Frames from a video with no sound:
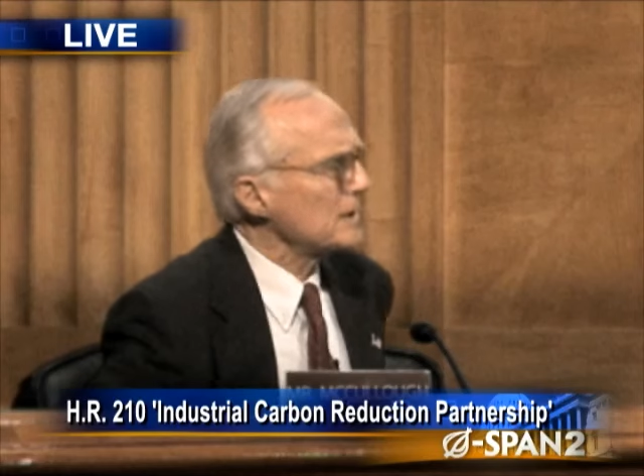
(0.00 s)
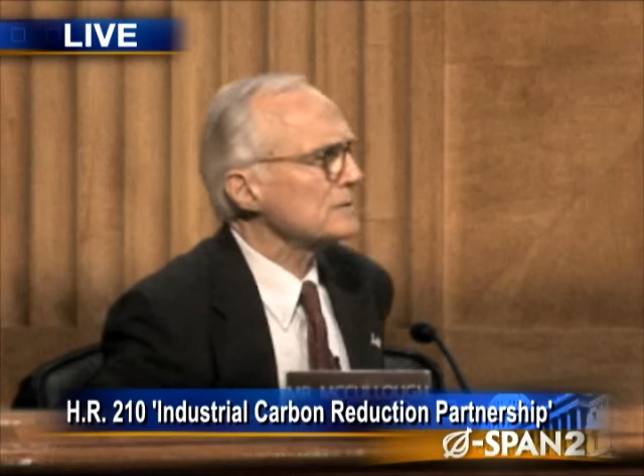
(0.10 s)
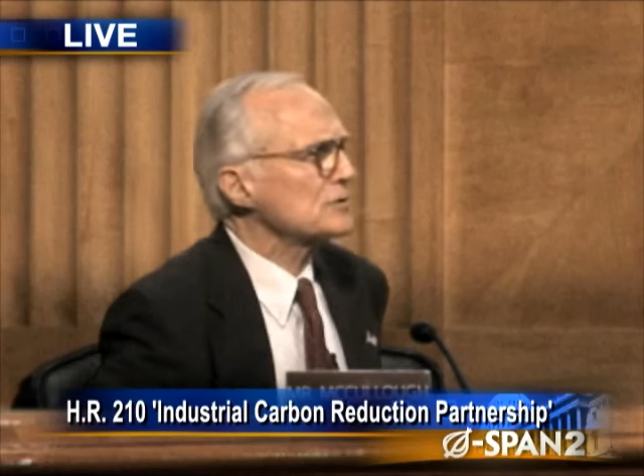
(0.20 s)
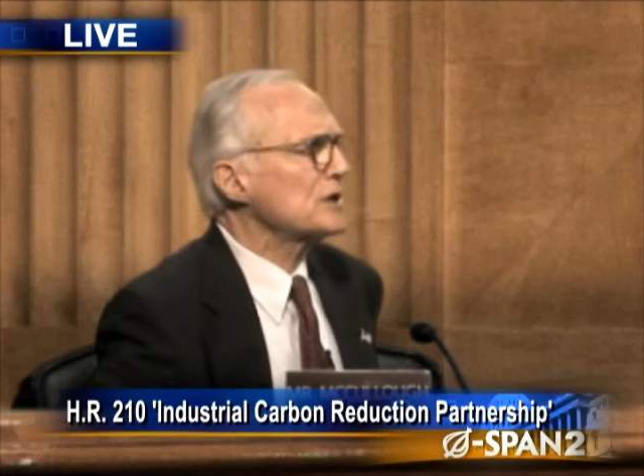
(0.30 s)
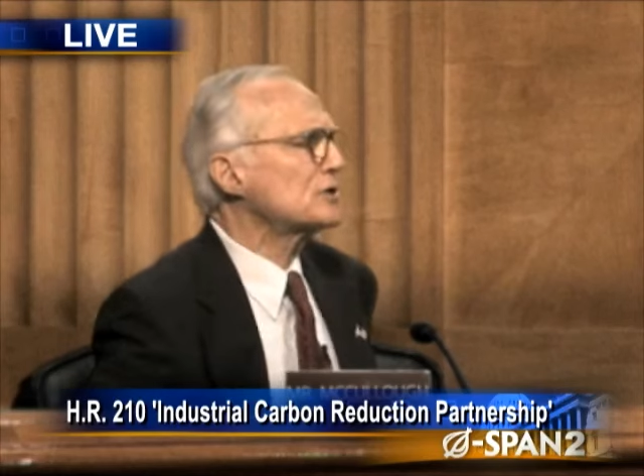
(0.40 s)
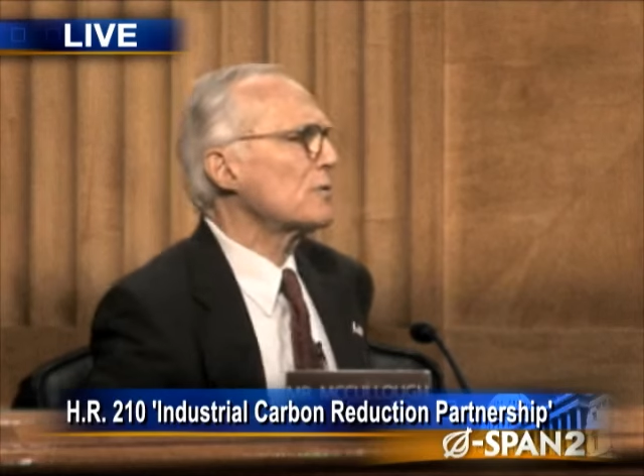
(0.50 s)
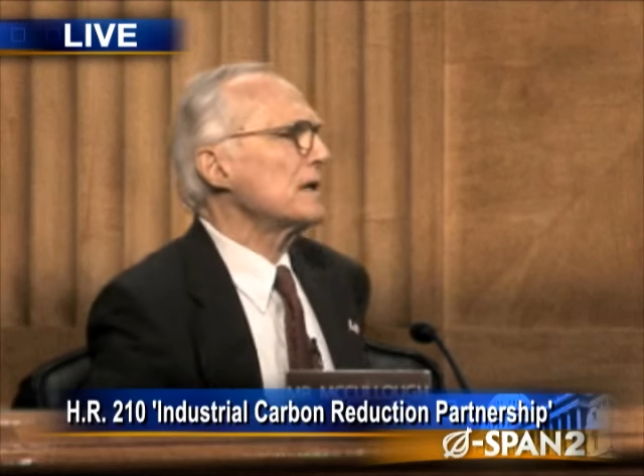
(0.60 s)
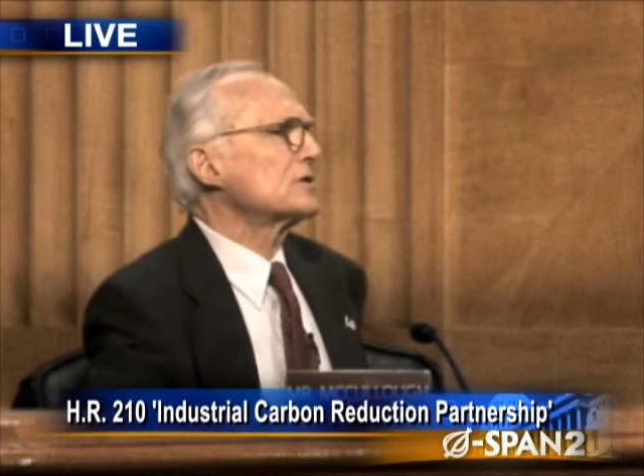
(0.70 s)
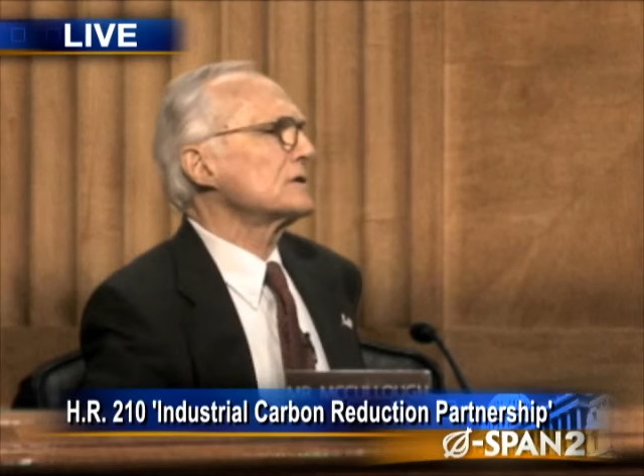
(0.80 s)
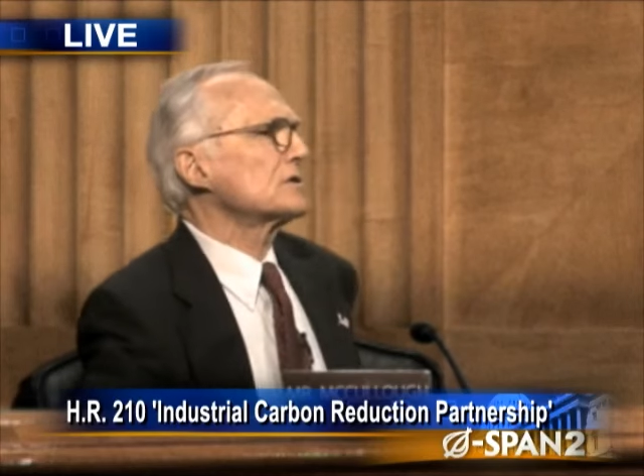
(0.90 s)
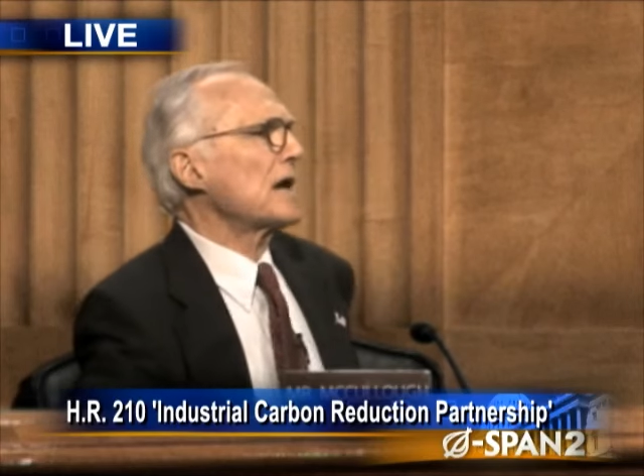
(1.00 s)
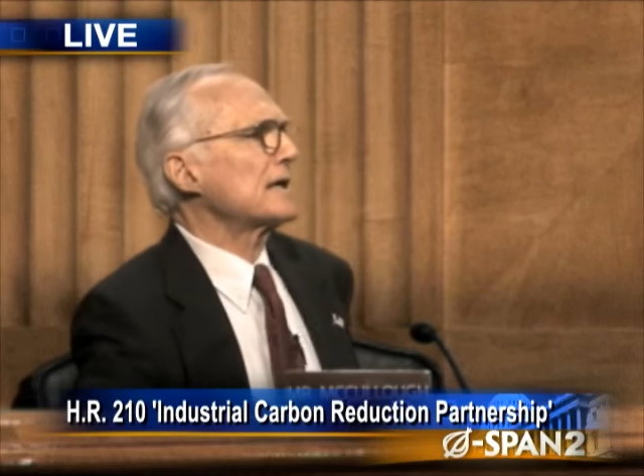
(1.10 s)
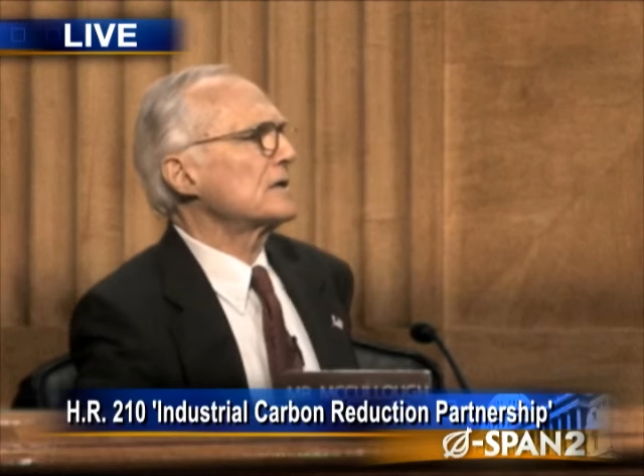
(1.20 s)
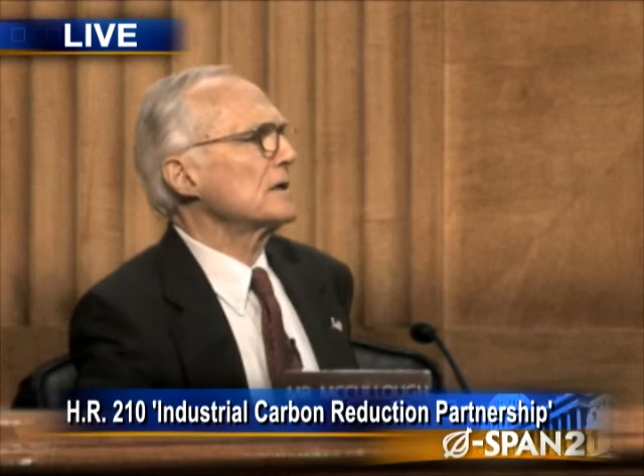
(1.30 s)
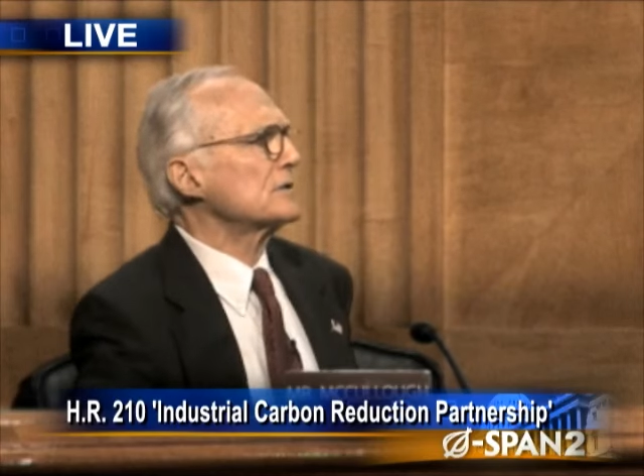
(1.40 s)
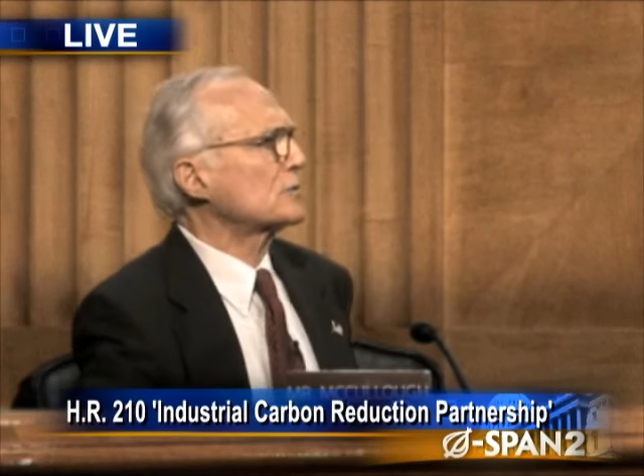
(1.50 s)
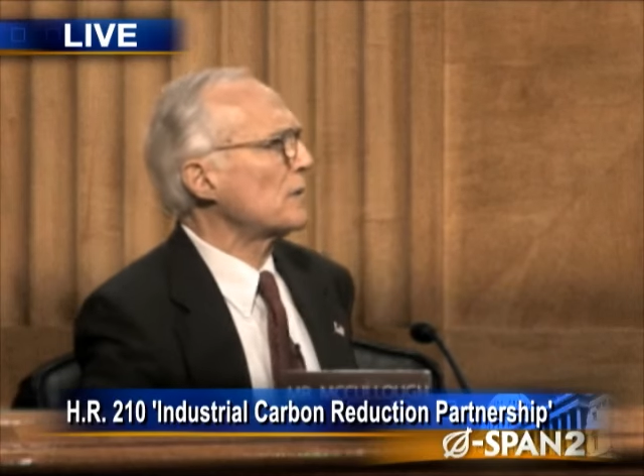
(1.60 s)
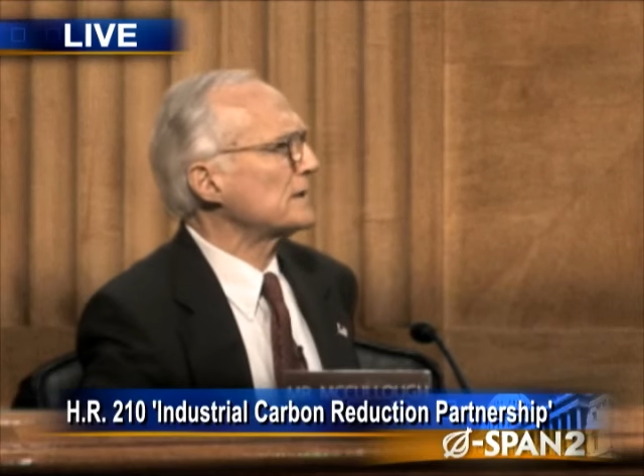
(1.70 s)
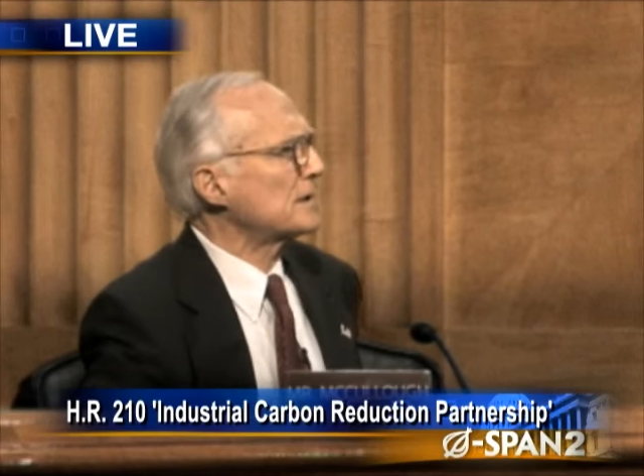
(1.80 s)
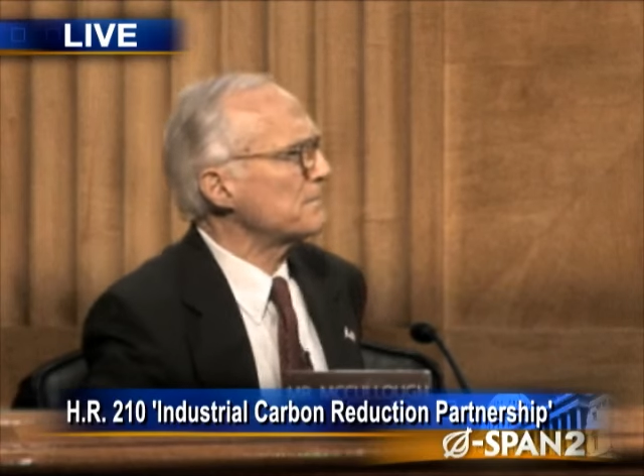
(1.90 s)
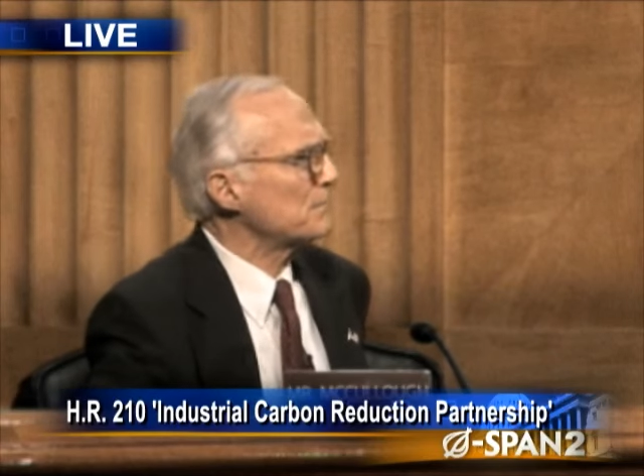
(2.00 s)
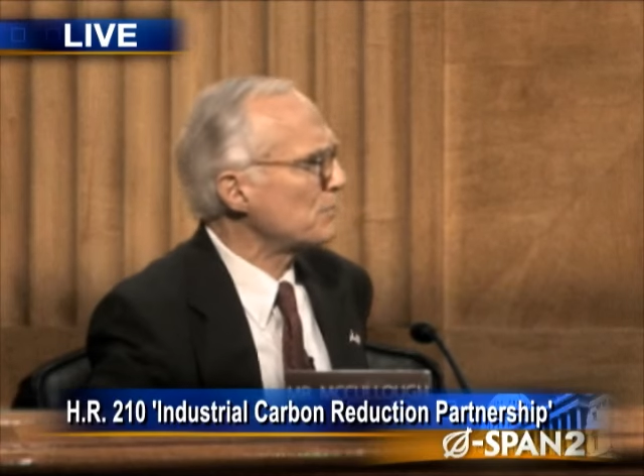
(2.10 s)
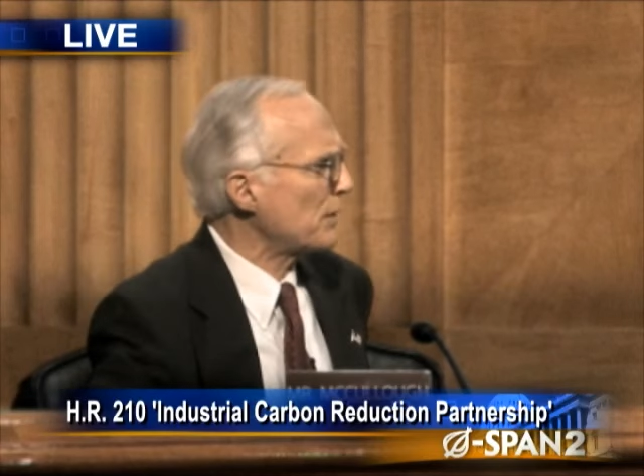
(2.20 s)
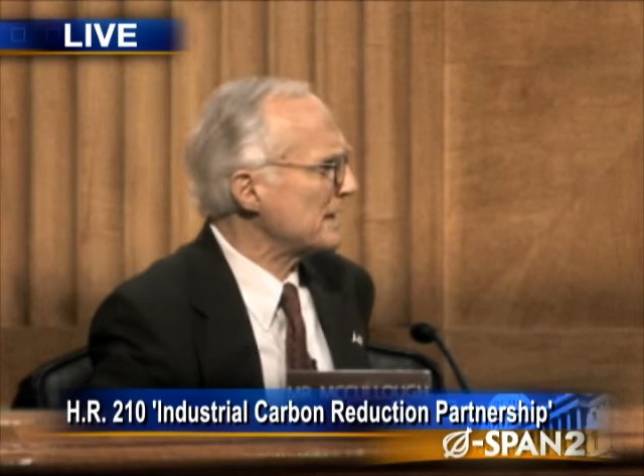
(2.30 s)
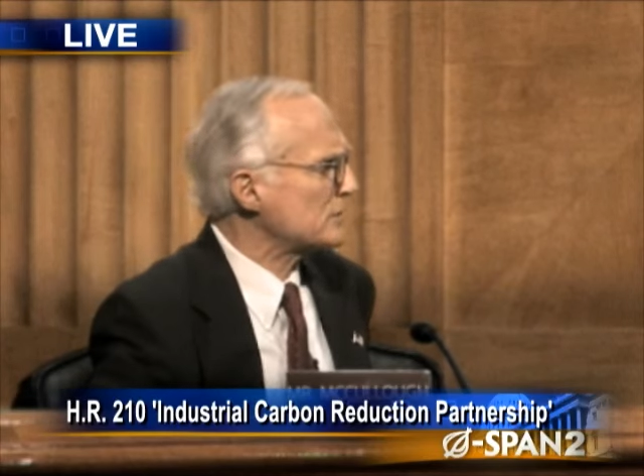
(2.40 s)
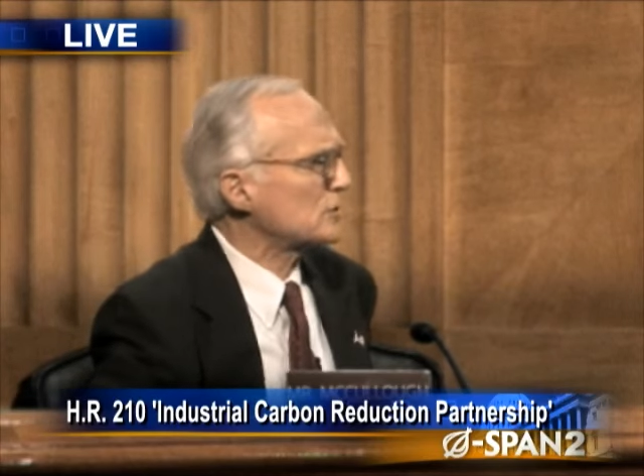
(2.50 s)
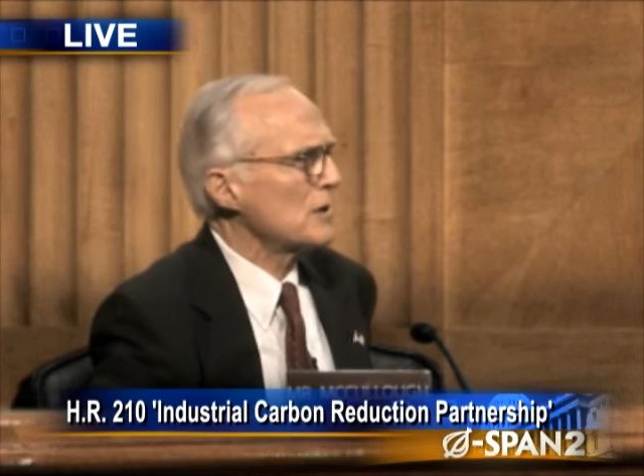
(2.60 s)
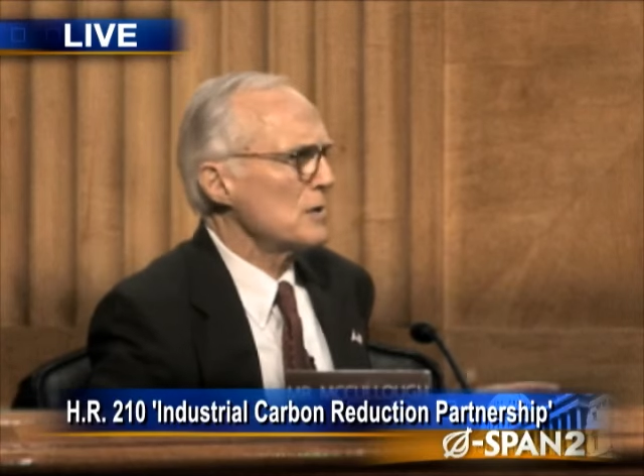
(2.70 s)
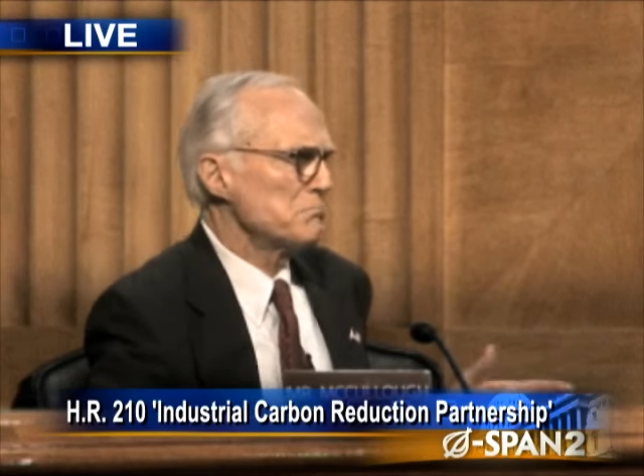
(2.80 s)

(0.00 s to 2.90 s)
in situations like this, one can place